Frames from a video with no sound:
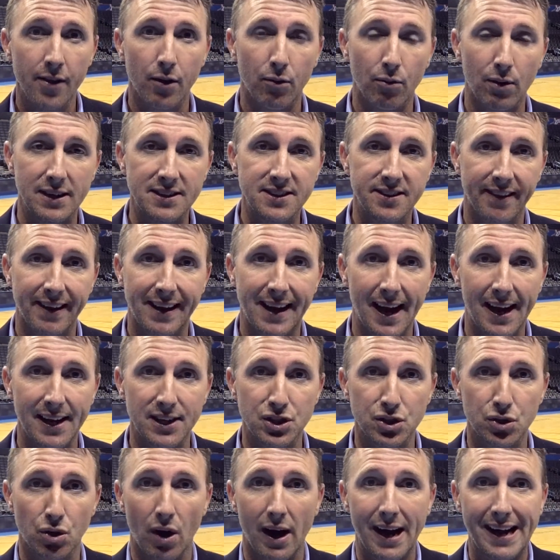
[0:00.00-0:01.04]
the rest of the
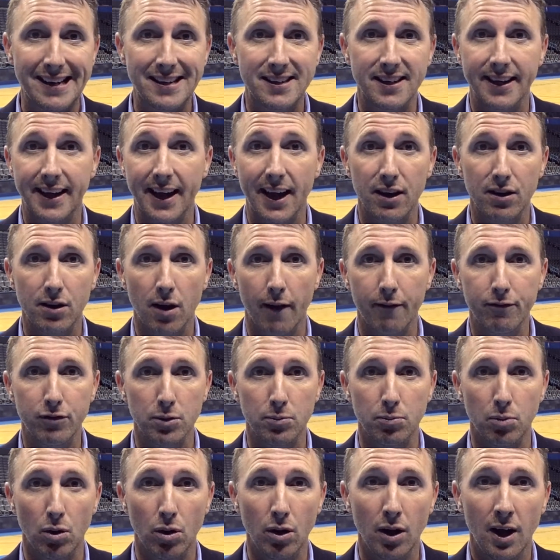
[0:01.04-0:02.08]
guys trying to get
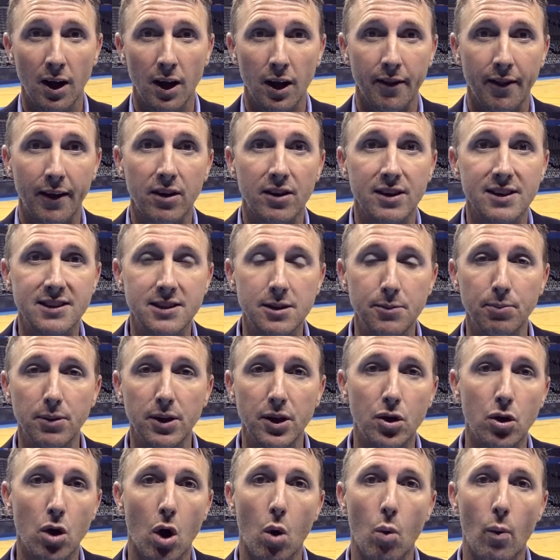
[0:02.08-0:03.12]
comfortable. There is
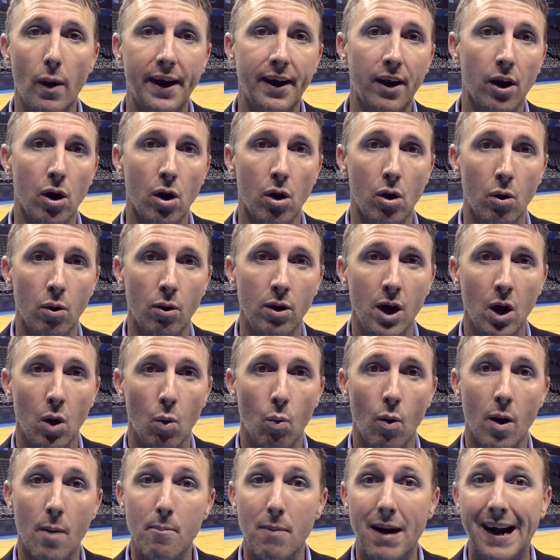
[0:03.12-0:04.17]
simply no way to know
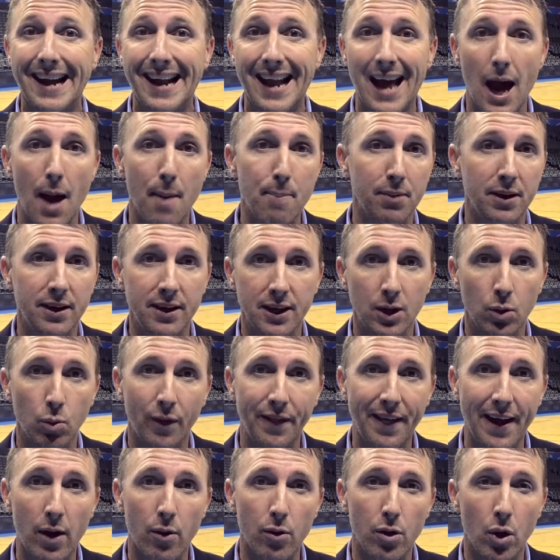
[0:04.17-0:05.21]
what might happen here
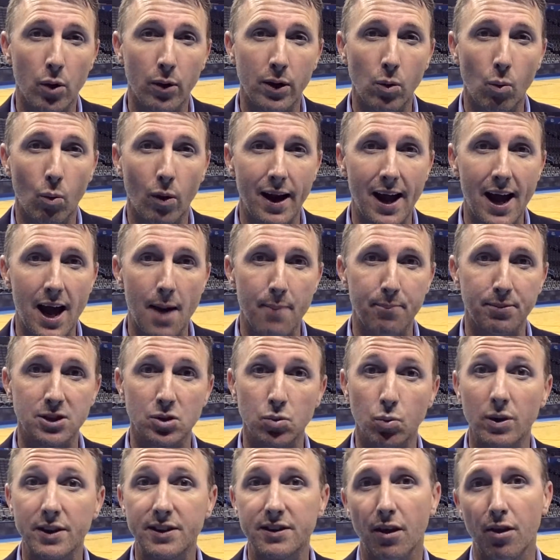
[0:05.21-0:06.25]
without knowing what
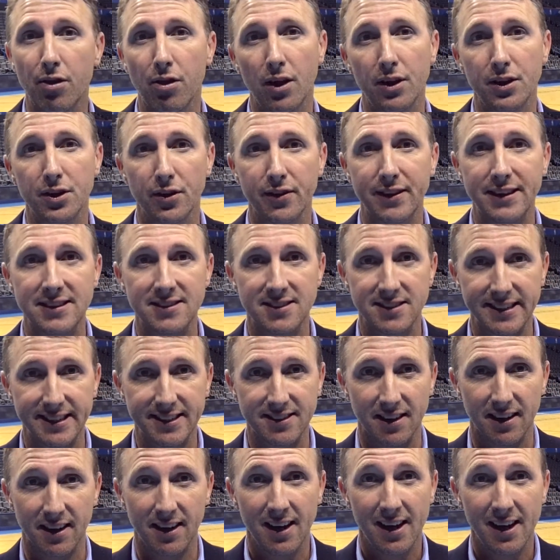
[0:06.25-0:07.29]
happens with the Thunder this season.